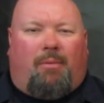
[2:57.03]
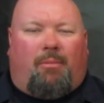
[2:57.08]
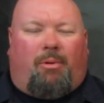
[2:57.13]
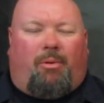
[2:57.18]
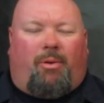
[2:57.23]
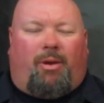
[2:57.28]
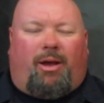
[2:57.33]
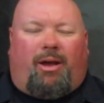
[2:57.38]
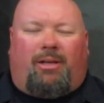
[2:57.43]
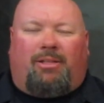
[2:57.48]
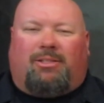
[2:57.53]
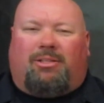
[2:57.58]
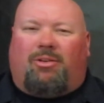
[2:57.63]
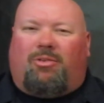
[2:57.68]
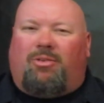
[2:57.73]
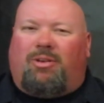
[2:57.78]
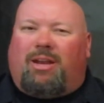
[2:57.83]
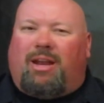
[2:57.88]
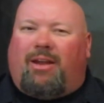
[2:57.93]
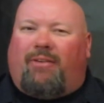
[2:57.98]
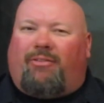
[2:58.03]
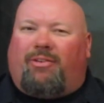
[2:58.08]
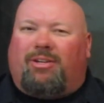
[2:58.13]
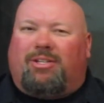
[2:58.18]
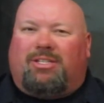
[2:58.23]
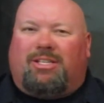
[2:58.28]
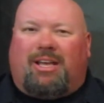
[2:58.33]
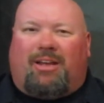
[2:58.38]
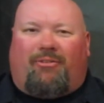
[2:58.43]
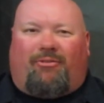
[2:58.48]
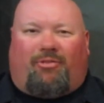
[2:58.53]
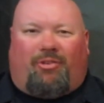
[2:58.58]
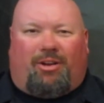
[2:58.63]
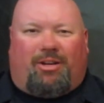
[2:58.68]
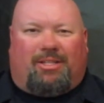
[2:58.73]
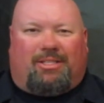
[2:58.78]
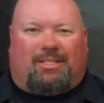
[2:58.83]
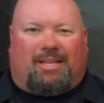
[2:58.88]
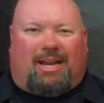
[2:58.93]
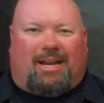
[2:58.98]
but we also never set
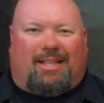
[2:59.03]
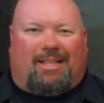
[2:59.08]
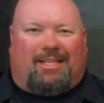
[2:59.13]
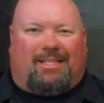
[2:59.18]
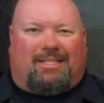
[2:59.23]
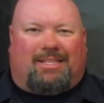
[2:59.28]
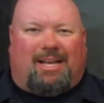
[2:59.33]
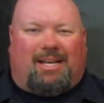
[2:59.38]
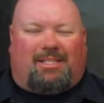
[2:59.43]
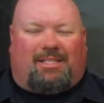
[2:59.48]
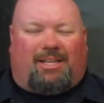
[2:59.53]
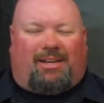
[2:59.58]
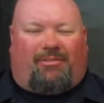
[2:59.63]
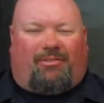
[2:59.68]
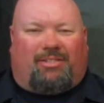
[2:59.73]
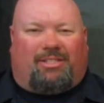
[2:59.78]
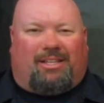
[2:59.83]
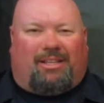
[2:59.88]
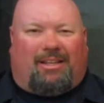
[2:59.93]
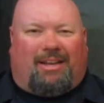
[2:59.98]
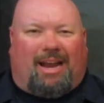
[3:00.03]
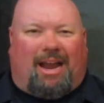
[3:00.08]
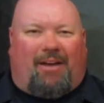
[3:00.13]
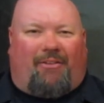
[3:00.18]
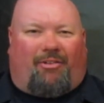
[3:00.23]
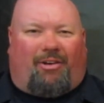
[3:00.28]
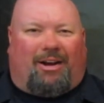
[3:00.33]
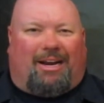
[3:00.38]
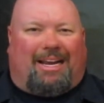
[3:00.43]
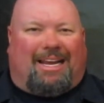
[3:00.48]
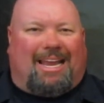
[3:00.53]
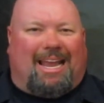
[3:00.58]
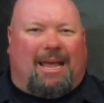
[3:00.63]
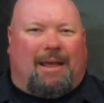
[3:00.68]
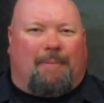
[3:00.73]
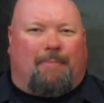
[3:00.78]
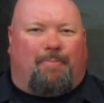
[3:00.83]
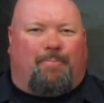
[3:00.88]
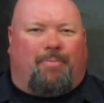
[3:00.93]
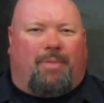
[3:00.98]
foot inside of this testing facility ever
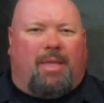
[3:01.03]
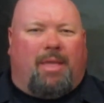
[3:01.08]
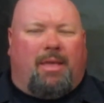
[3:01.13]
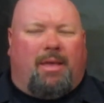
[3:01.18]
again.